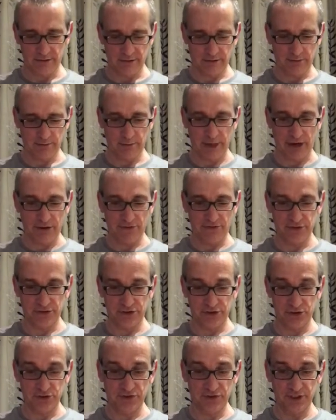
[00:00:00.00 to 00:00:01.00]
Mount
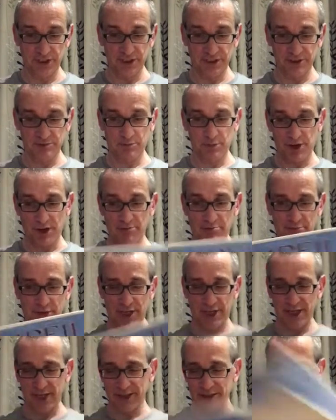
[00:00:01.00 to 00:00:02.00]
Vesuvius,
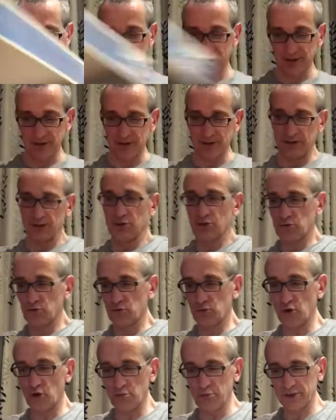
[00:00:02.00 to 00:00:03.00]
Pompeii, in the
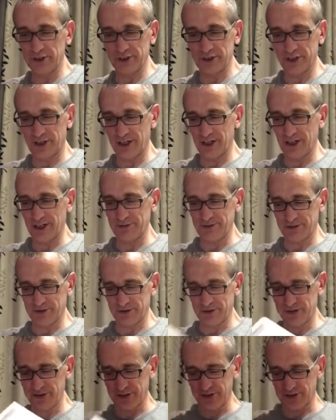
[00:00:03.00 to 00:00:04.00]
Roman times.
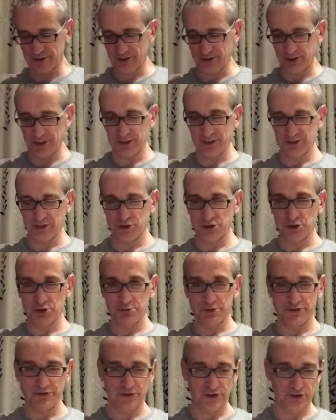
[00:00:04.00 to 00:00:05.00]
This is the
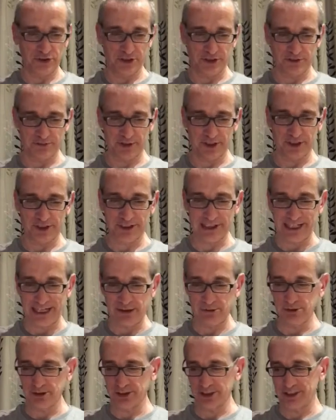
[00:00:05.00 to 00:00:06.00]
German version, but it's
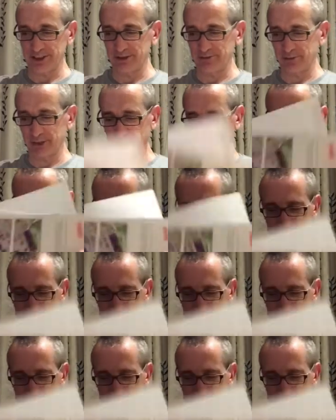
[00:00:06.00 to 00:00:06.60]
language independent.